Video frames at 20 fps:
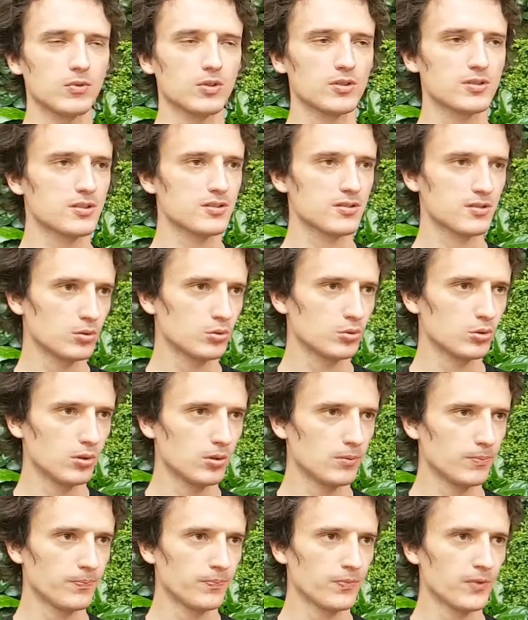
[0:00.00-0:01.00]
was in
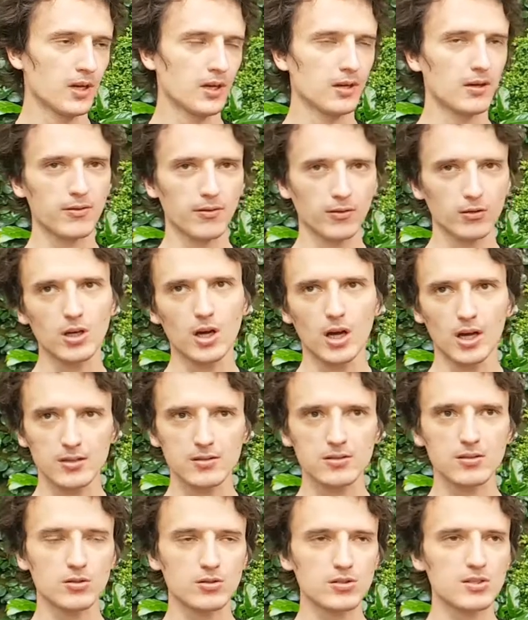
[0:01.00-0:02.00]
school. And I thought, yeah,
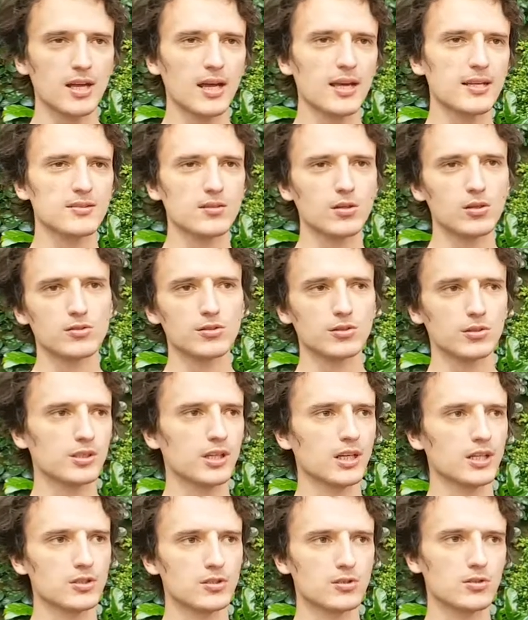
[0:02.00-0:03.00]
it sounds nice, and also
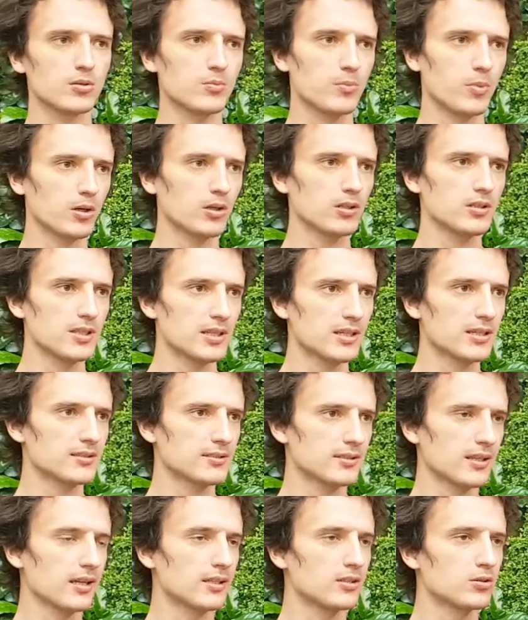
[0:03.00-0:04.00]
connections to the
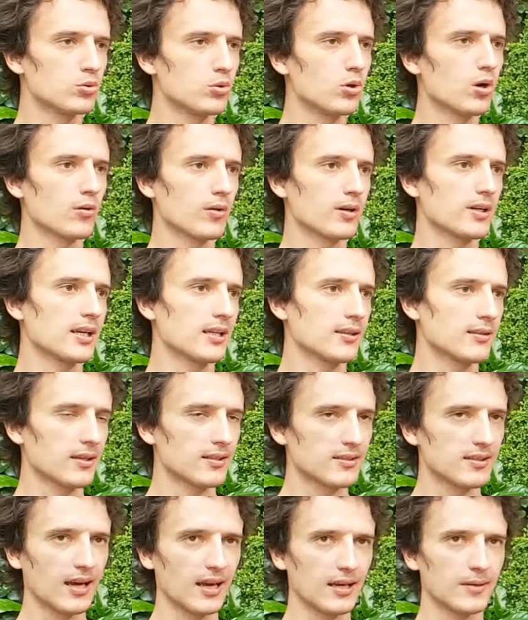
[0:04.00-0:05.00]
politics. I knew already at
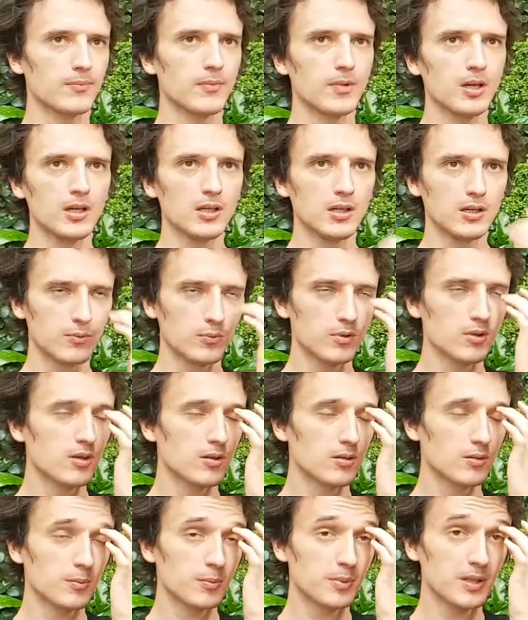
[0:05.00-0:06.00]
that time, with
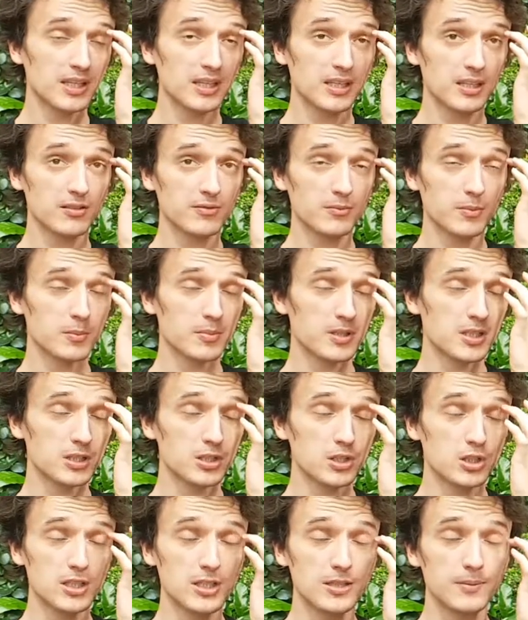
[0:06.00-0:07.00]
the beginning of my
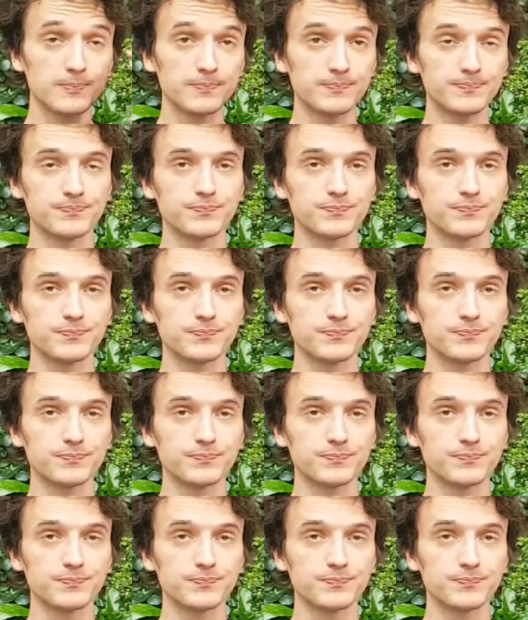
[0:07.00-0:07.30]
PhD,